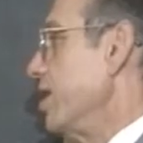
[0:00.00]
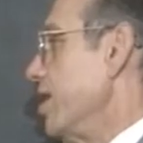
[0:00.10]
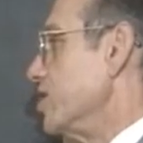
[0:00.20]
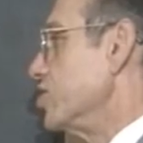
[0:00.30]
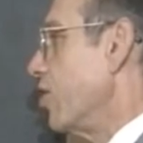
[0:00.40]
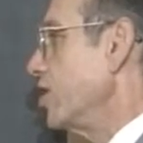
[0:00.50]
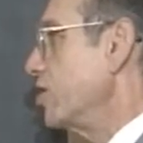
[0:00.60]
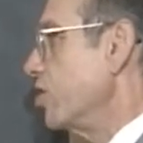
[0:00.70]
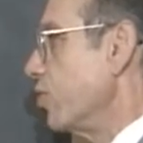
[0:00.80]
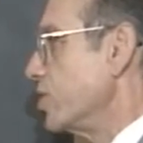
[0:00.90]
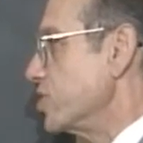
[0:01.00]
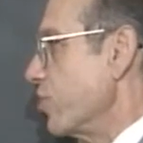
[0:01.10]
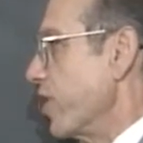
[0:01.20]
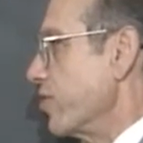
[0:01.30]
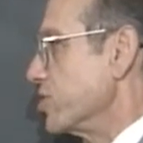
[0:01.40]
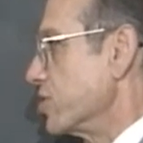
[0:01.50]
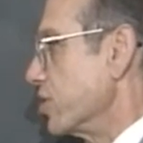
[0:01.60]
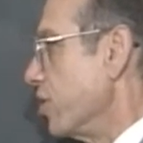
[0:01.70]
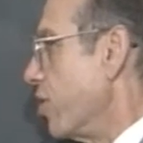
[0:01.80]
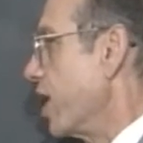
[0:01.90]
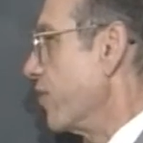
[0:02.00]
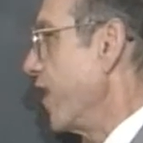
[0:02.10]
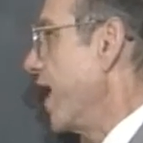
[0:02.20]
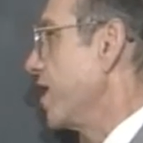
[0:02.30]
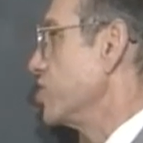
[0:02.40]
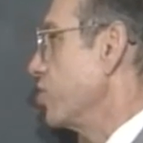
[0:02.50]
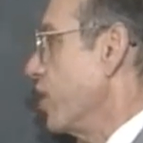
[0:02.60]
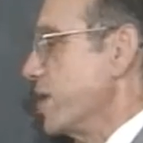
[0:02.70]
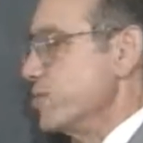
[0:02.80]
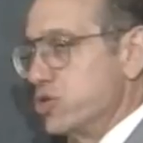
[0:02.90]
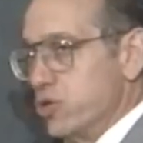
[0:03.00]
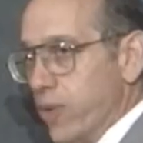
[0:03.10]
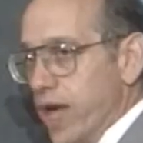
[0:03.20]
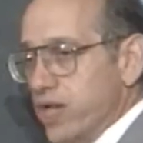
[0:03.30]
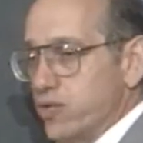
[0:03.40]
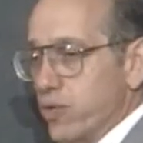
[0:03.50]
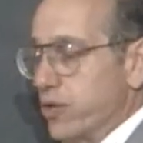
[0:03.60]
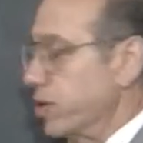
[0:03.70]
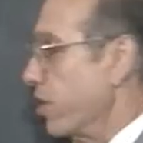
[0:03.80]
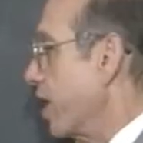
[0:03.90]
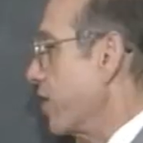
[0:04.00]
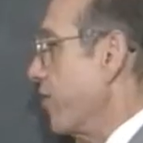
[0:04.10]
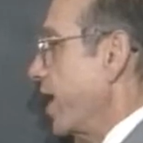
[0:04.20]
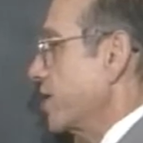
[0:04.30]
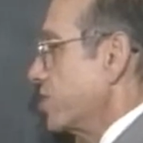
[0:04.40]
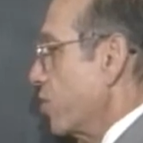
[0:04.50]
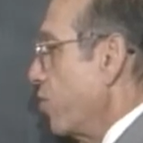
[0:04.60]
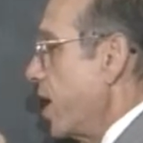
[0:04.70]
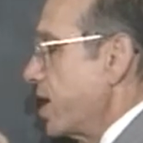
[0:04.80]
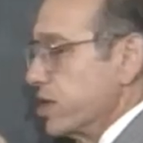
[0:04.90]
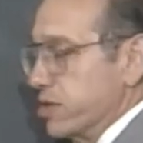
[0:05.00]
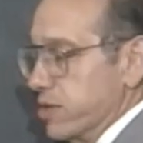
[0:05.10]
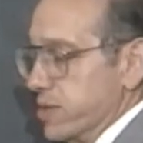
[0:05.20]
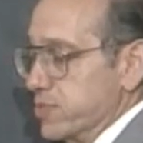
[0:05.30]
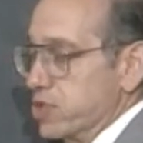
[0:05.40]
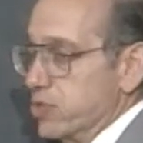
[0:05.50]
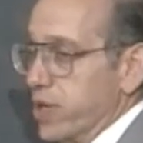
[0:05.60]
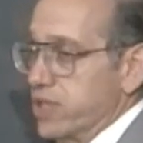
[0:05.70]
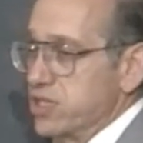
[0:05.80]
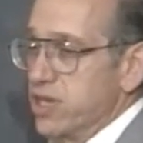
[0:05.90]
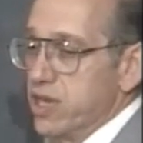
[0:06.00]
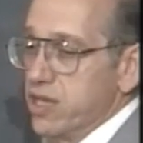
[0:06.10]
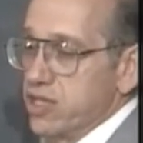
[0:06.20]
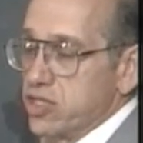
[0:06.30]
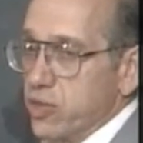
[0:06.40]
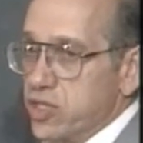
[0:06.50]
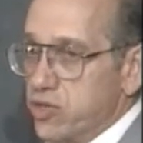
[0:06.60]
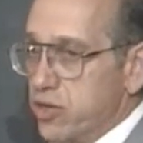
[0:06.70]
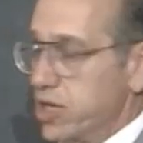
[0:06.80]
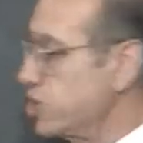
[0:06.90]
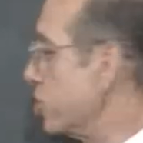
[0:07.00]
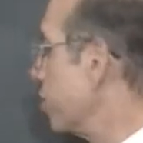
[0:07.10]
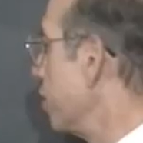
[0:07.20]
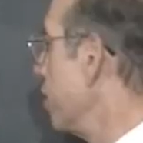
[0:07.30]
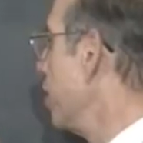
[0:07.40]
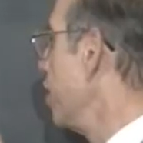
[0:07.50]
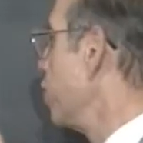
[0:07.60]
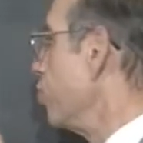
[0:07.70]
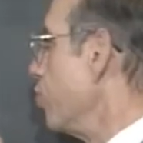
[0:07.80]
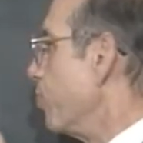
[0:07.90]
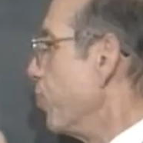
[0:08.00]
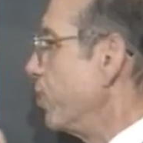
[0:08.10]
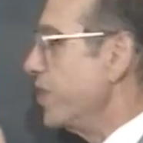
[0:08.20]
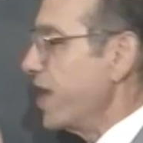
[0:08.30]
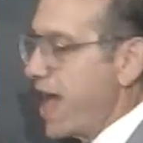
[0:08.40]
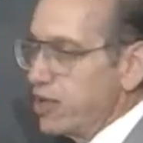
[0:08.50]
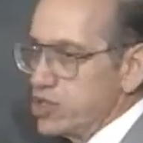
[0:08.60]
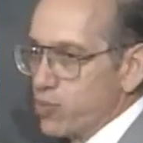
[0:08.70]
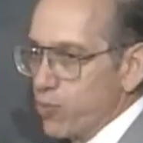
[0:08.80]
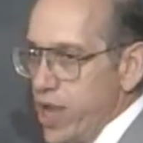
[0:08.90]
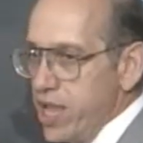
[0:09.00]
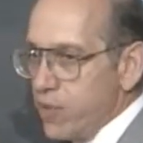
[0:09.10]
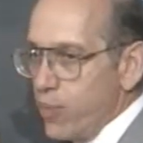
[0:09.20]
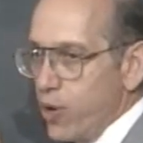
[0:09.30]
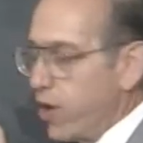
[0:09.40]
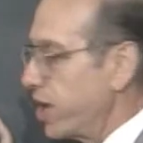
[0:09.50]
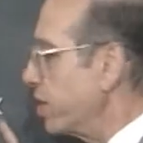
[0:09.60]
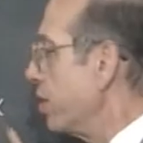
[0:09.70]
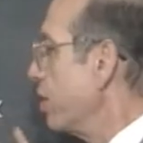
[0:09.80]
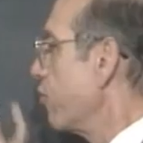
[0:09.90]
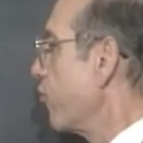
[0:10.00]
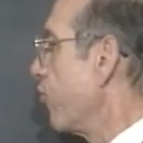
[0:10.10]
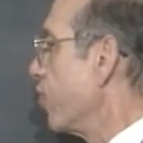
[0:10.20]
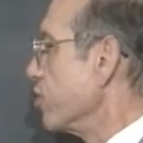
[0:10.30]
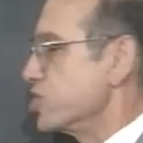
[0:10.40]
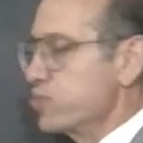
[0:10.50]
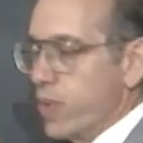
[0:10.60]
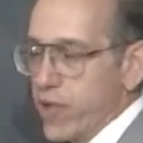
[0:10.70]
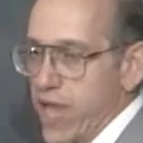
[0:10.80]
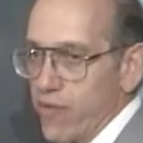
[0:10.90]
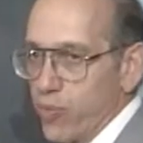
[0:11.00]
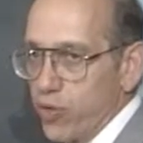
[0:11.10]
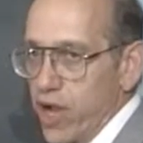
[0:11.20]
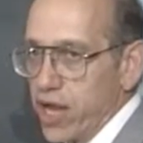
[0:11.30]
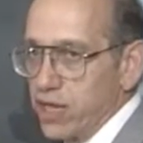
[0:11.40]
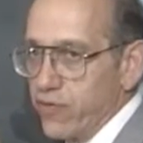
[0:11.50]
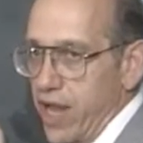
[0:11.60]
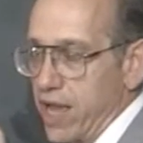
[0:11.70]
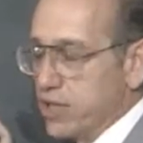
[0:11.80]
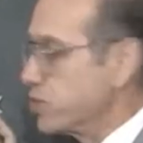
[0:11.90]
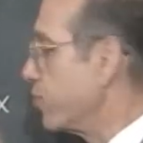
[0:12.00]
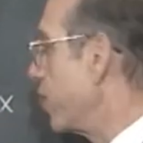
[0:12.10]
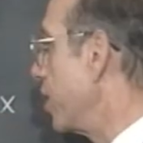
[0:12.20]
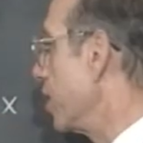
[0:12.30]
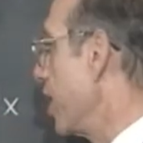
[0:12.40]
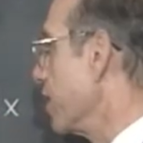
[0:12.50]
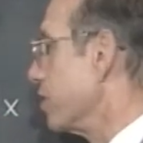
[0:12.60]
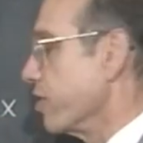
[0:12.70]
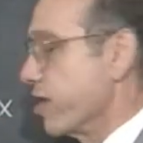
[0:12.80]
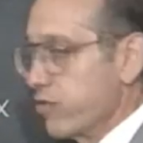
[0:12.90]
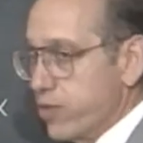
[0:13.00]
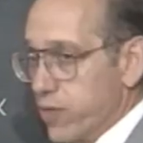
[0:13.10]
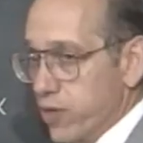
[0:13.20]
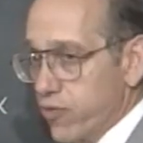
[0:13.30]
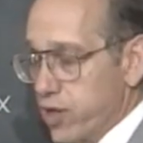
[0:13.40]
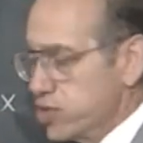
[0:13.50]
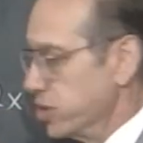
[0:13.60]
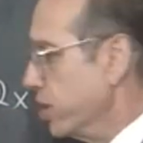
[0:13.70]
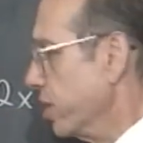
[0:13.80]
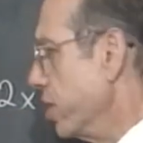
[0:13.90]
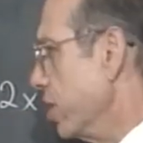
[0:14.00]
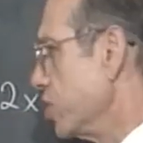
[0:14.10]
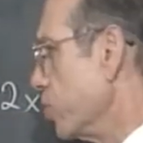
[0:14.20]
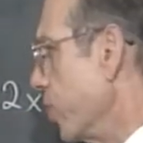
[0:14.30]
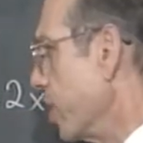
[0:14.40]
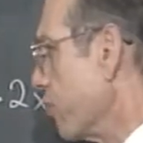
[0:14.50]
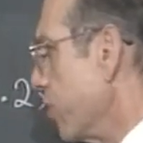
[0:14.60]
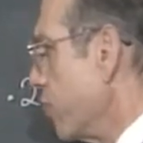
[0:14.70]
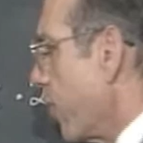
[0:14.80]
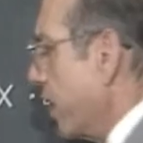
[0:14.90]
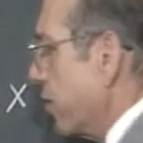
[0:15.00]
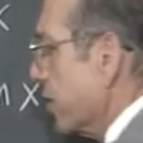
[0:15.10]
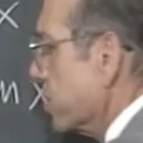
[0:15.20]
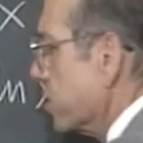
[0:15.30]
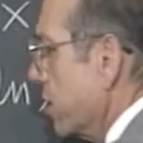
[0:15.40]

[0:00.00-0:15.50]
It's hard to know whether it's the log of x times 2x or the log of x, the quantity, times 2x. So it's traditional to put the algebraic part first when we have a product of an algebraic and a logarithmic function. So we're going to rewrite this.